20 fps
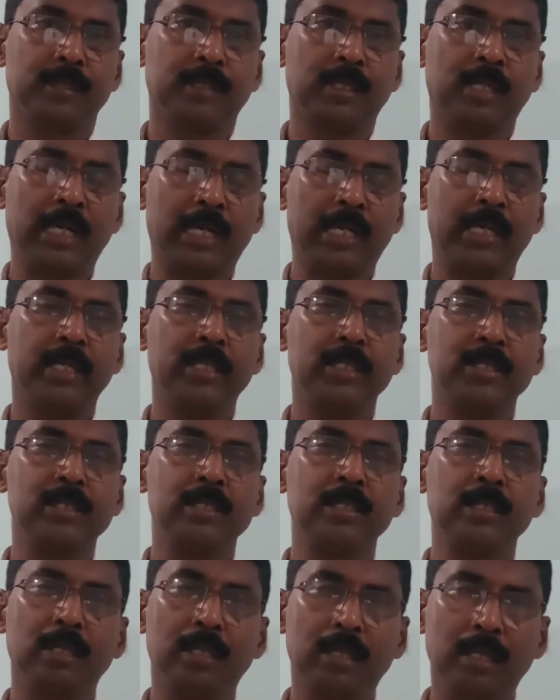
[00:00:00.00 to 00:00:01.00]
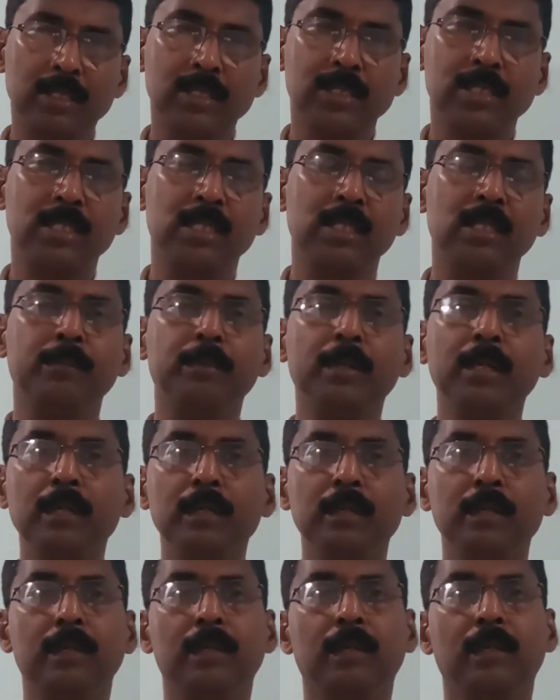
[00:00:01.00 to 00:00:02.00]
RNA is less
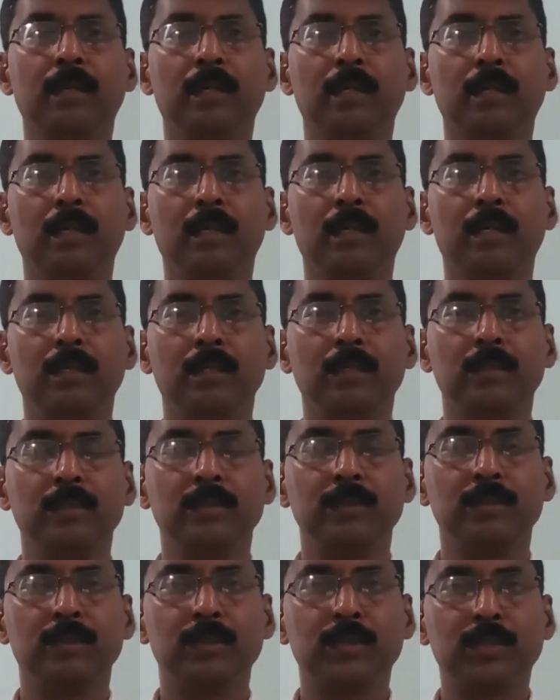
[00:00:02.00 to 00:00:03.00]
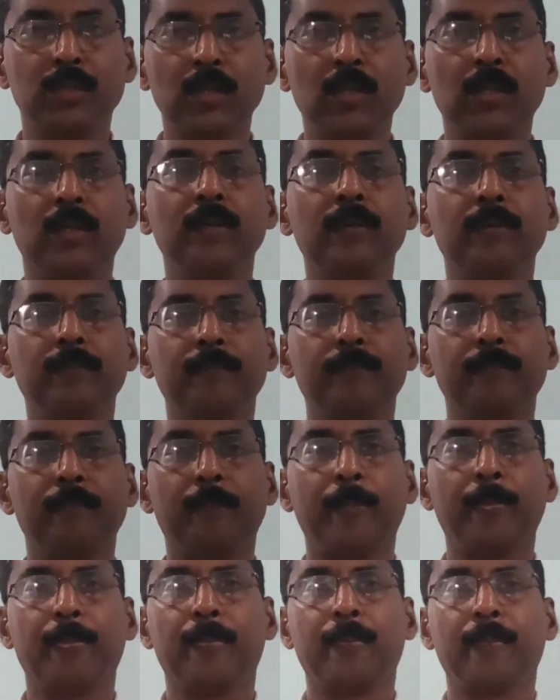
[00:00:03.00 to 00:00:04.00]
stable,
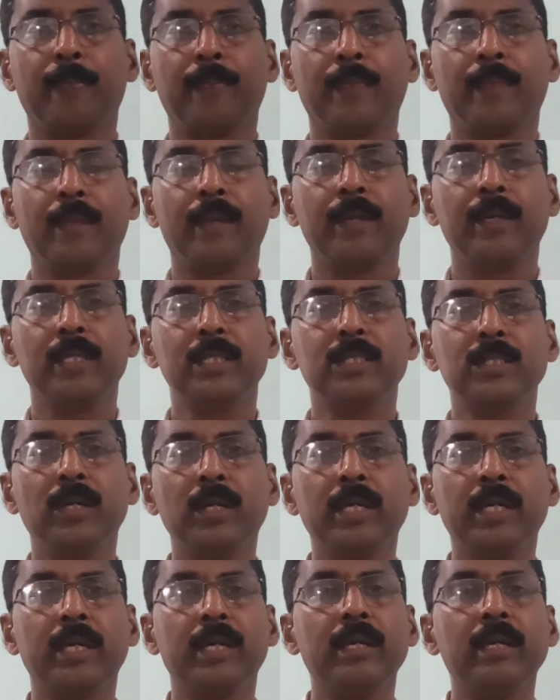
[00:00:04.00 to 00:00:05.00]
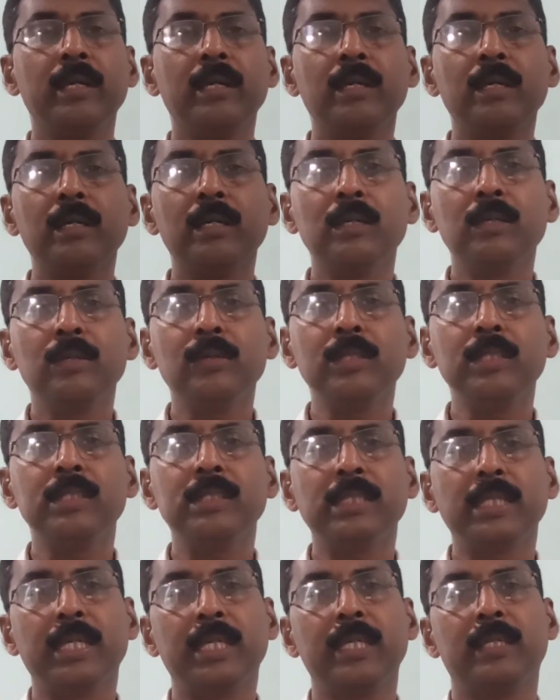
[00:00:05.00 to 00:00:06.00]
so it is not a good
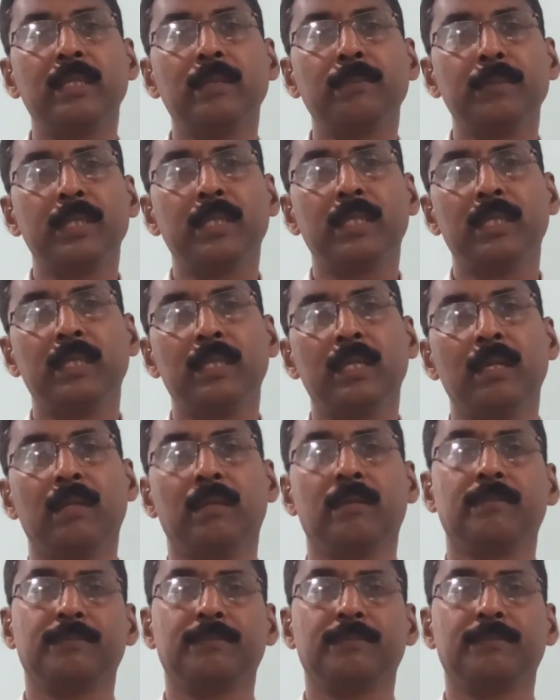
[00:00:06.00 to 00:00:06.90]
genetic material,